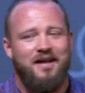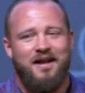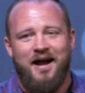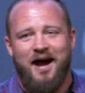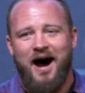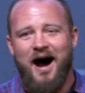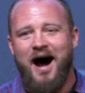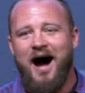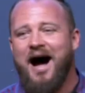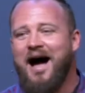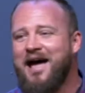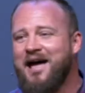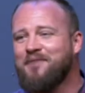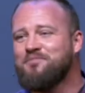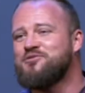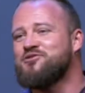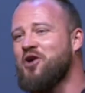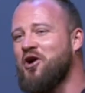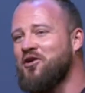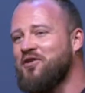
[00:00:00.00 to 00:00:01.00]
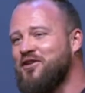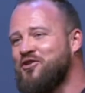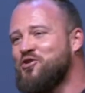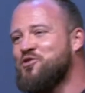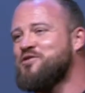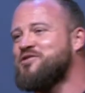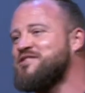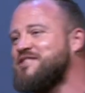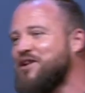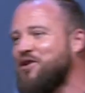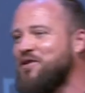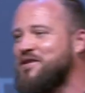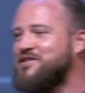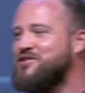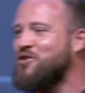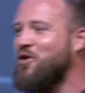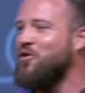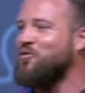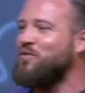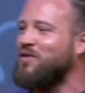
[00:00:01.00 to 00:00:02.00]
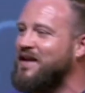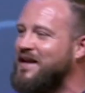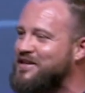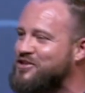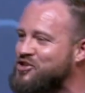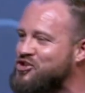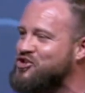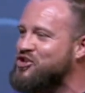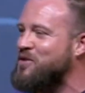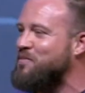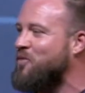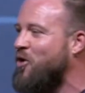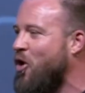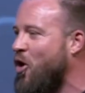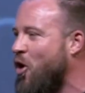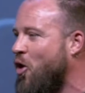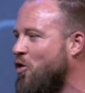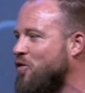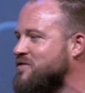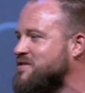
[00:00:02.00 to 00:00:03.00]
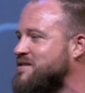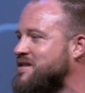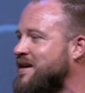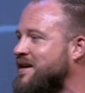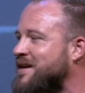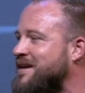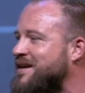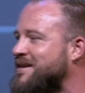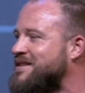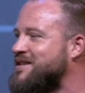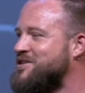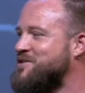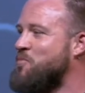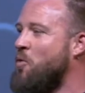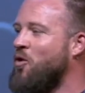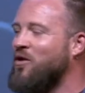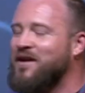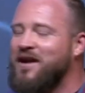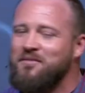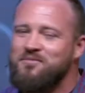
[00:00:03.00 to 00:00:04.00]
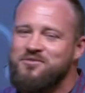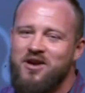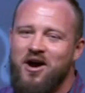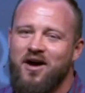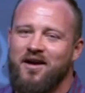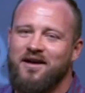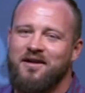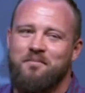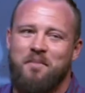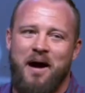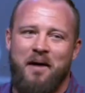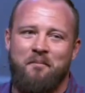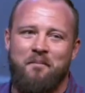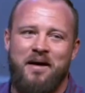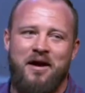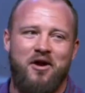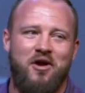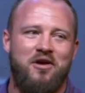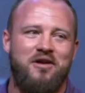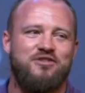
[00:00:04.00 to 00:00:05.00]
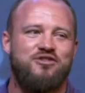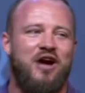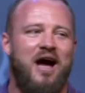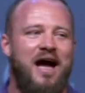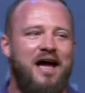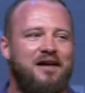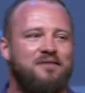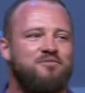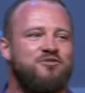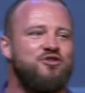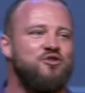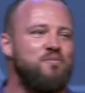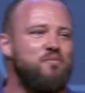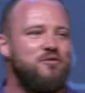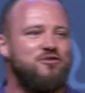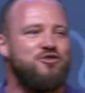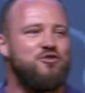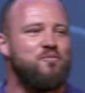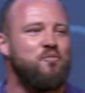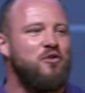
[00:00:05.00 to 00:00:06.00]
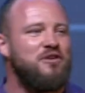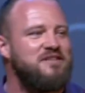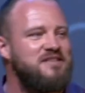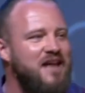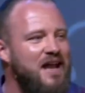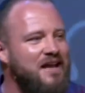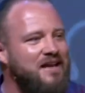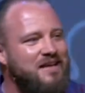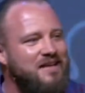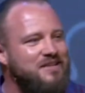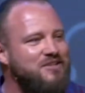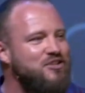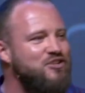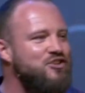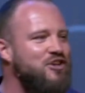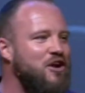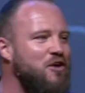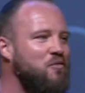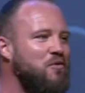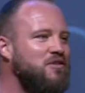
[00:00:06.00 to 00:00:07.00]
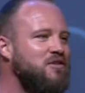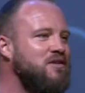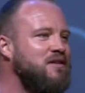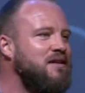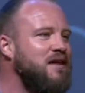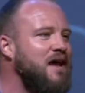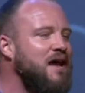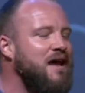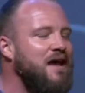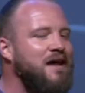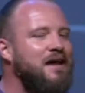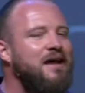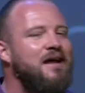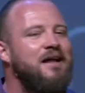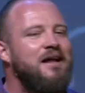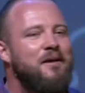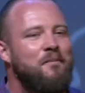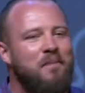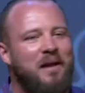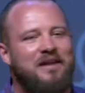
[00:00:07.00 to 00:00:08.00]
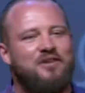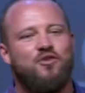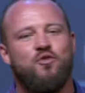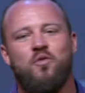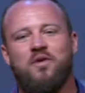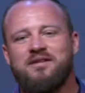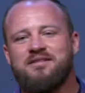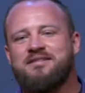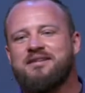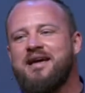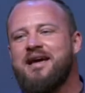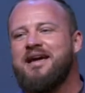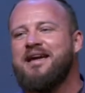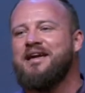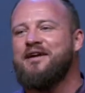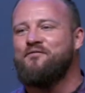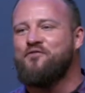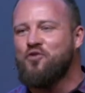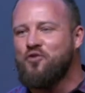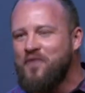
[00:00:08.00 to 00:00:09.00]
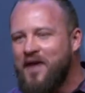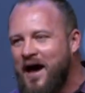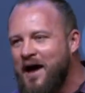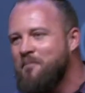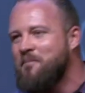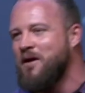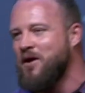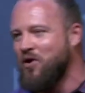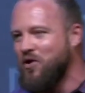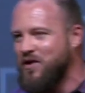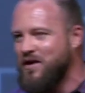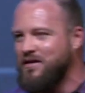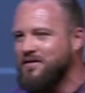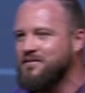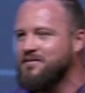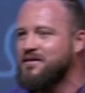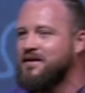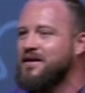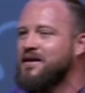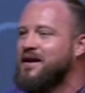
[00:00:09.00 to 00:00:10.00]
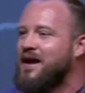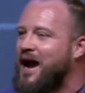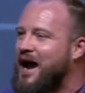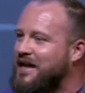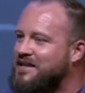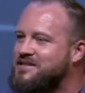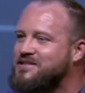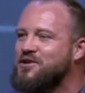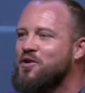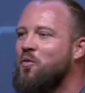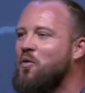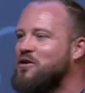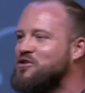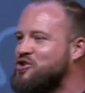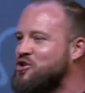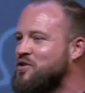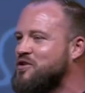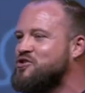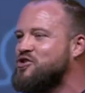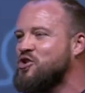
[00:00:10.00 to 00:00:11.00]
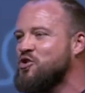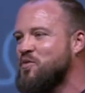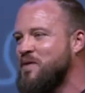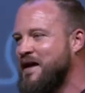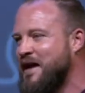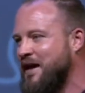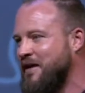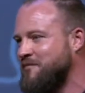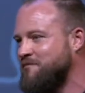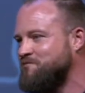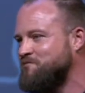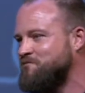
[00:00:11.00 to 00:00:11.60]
I am starting a new series called Relationship Goals. This morning I'm talking about marriage. I am super, super excited to get to share with you today. But I do want to say, if you're not married, I still want you to tune in.